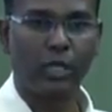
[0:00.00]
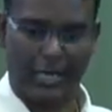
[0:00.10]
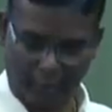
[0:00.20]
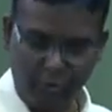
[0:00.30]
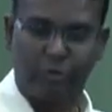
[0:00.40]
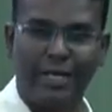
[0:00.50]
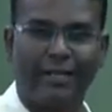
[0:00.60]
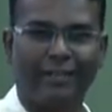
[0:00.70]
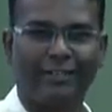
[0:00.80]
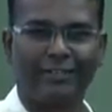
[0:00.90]
And
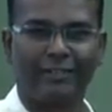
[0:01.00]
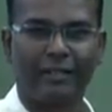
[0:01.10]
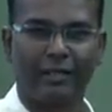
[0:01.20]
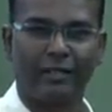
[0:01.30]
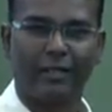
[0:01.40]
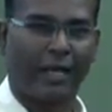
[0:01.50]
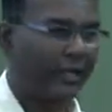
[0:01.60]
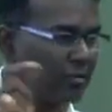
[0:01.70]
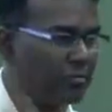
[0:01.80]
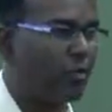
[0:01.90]
today, I
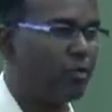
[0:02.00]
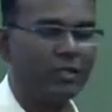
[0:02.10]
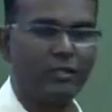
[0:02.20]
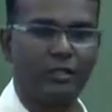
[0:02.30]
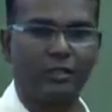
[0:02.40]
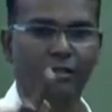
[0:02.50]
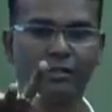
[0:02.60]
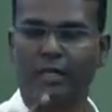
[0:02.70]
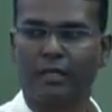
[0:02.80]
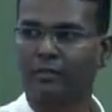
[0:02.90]
can boldly say that this
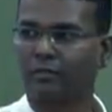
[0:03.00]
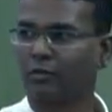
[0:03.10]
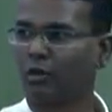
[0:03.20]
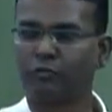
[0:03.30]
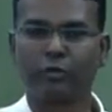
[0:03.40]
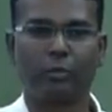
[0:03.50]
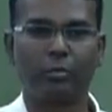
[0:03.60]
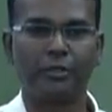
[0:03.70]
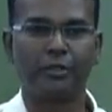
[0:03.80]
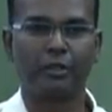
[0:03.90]
guy has not gone for the
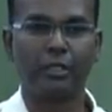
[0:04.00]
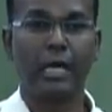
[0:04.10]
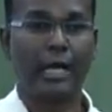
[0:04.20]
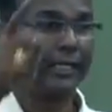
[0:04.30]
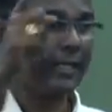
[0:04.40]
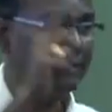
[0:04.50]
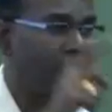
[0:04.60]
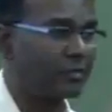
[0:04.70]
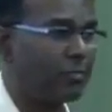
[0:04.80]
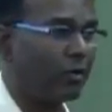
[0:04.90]
operation, and he had
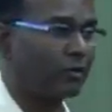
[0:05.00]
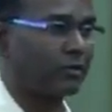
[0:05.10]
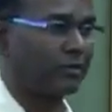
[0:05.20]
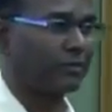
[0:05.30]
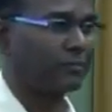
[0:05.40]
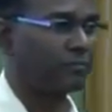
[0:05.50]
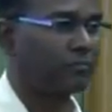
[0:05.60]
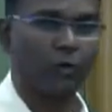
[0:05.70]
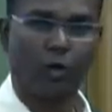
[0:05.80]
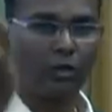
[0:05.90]
6 blocks,
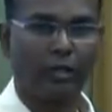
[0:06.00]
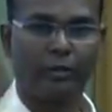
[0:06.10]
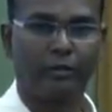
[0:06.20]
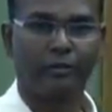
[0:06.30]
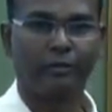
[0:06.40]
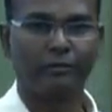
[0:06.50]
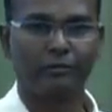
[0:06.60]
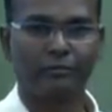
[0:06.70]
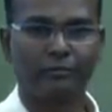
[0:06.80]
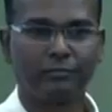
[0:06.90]
all clear to know.
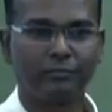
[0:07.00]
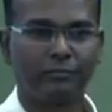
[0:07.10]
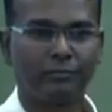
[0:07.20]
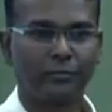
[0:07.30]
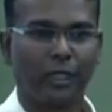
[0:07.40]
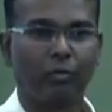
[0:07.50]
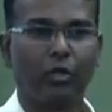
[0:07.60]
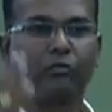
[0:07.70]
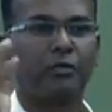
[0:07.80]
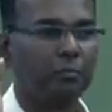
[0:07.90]
And
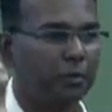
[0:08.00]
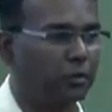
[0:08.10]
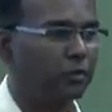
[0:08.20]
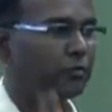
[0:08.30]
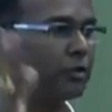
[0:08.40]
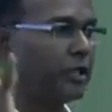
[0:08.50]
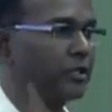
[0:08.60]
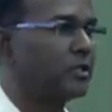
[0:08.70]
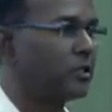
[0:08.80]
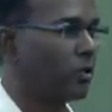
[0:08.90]
one of the beautiful
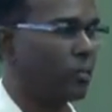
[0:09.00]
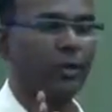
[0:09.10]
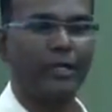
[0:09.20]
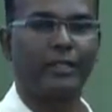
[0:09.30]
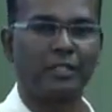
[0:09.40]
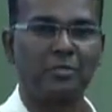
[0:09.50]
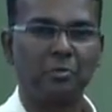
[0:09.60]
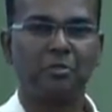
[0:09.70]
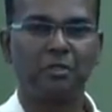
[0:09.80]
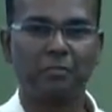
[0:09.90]
top line
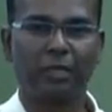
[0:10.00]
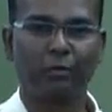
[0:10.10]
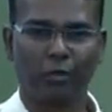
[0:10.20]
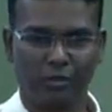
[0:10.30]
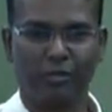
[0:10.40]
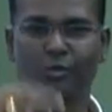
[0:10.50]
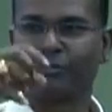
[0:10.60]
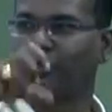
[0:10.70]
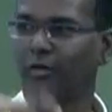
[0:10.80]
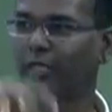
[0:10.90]
testimonies in my was, this
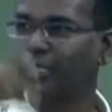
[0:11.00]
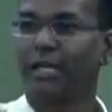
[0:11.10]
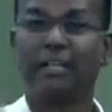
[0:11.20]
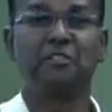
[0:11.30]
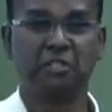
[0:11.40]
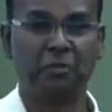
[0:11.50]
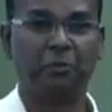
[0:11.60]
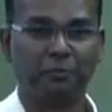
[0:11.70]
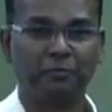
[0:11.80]
was in an ICU.